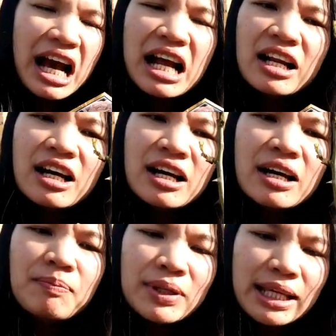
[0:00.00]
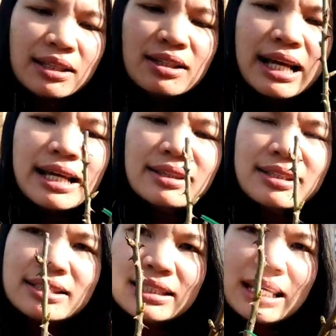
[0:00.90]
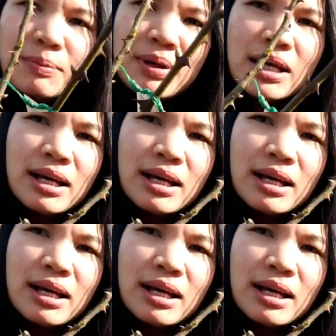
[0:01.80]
color, and again the stem